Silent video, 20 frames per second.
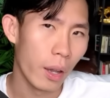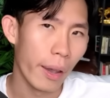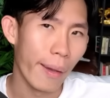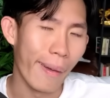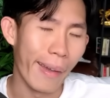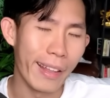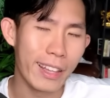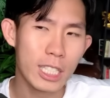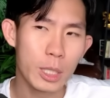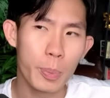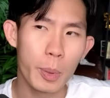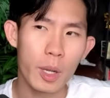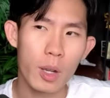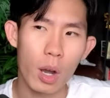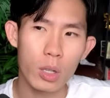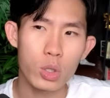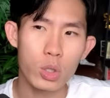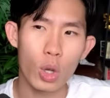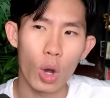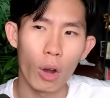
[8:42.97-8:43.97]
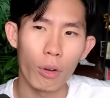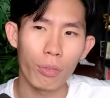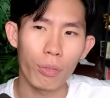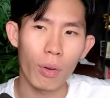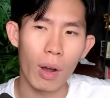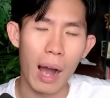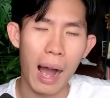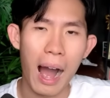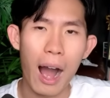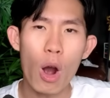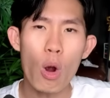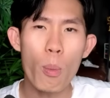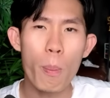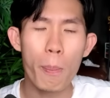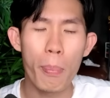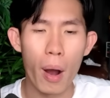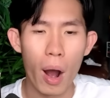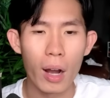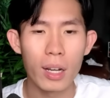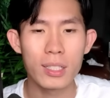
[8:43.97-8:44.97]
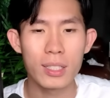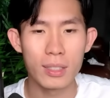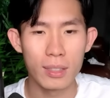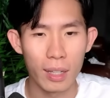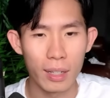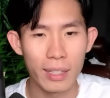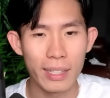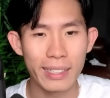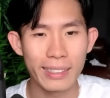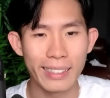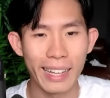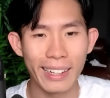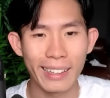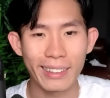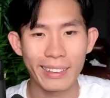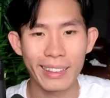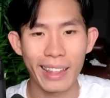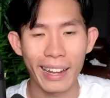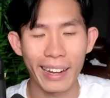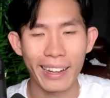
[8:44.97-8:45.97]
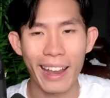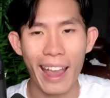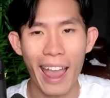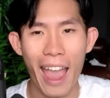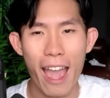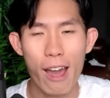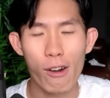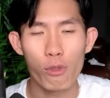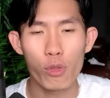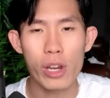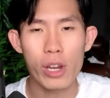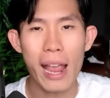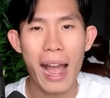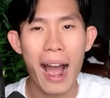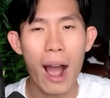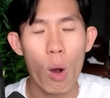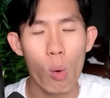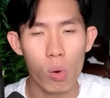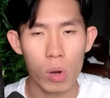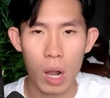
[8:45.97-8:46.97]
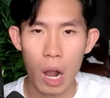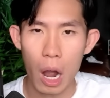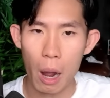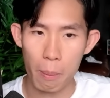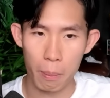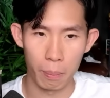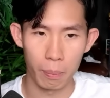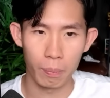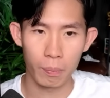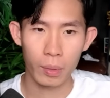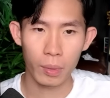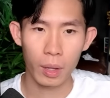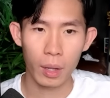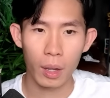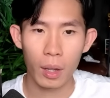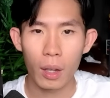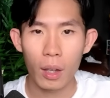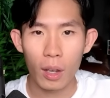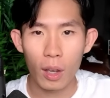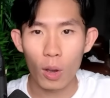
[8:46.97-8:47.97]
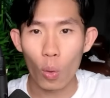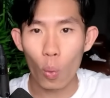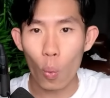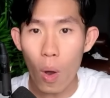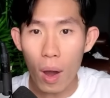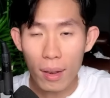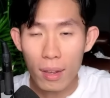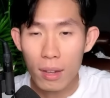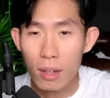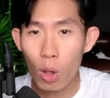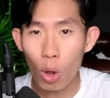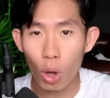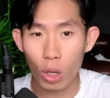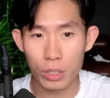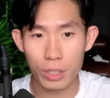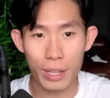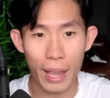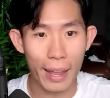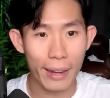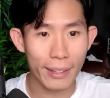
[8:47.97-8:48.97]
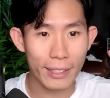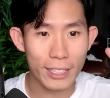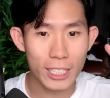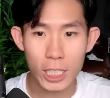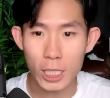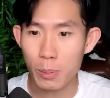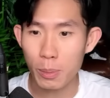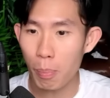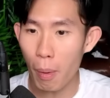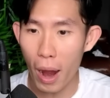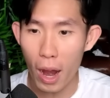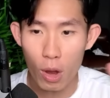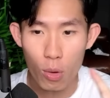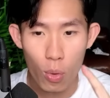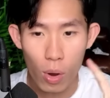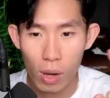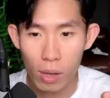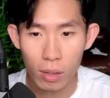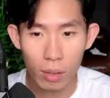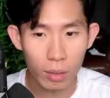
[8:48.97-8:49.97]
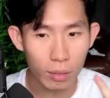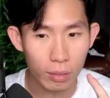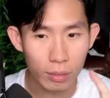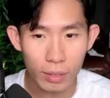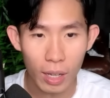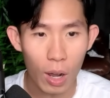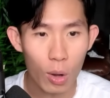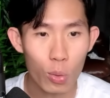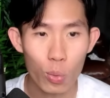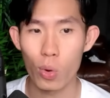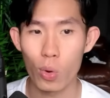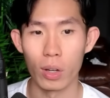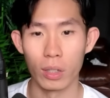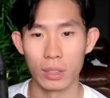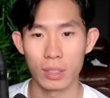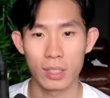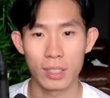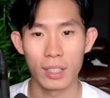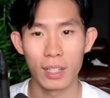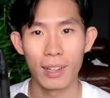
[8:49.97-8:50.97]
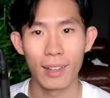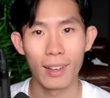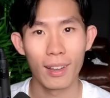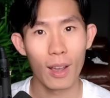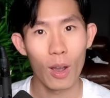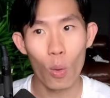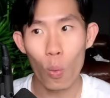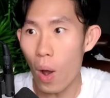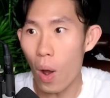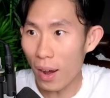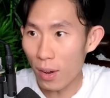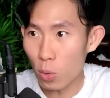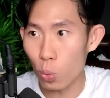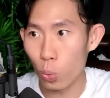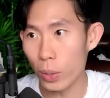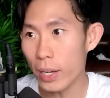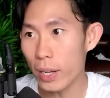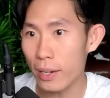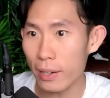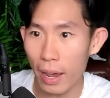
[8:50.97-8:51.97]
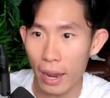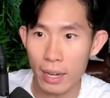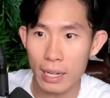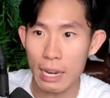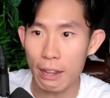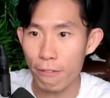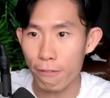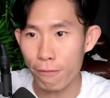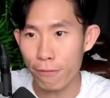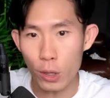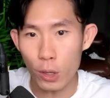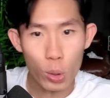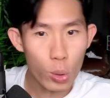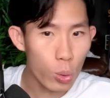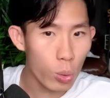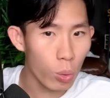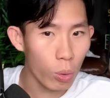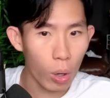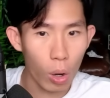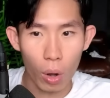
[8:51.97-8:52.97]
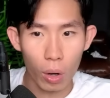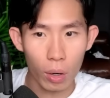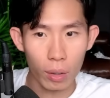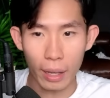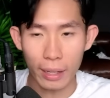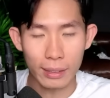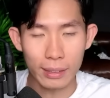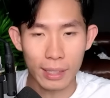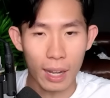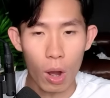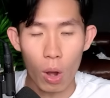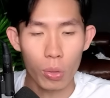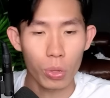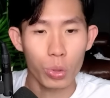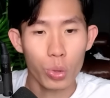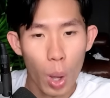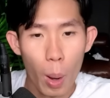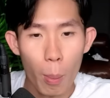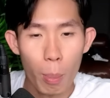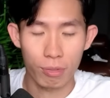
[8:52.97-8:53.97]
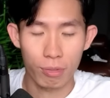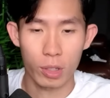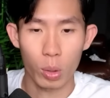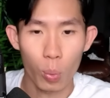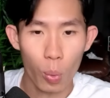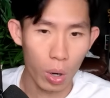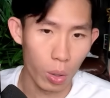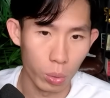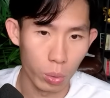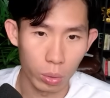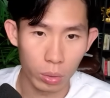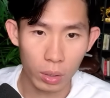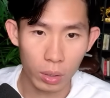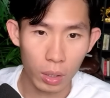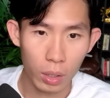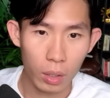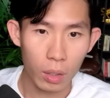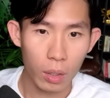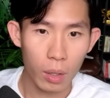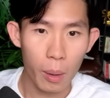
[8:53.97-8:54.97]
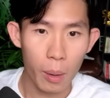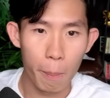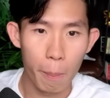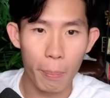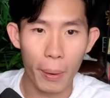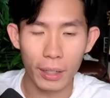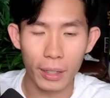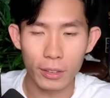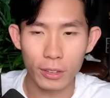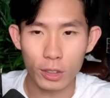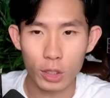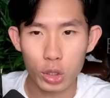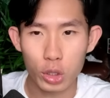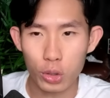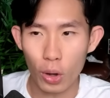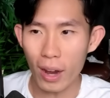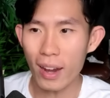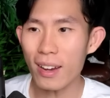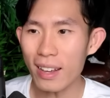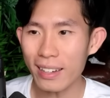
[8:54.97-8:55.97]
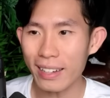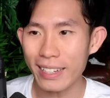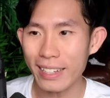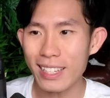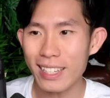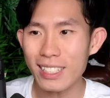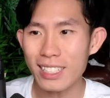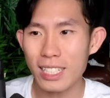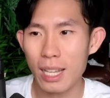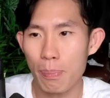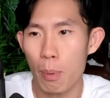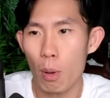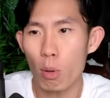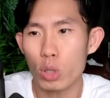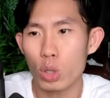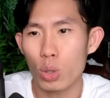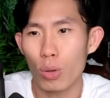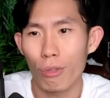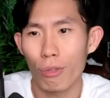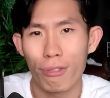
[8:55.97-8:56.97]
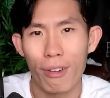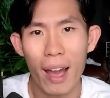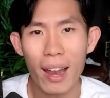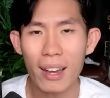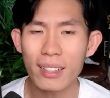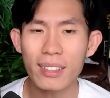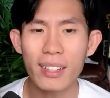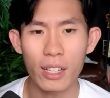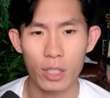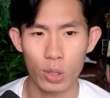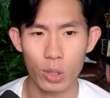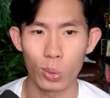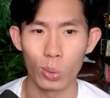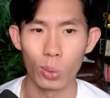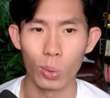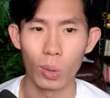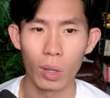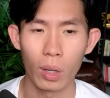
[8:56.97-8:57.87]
It's because of how personally they take every outcome. One loss and they spiral downwards. One win and they feel like they're on top of the world. But trading isn't supposed to validate you.